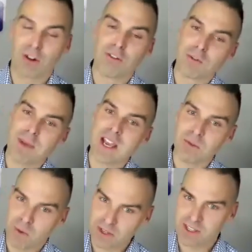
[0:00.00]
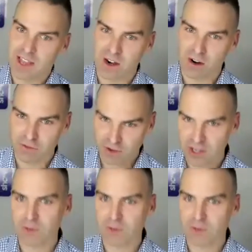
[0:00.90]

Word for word: or for me, it wasn't that overt.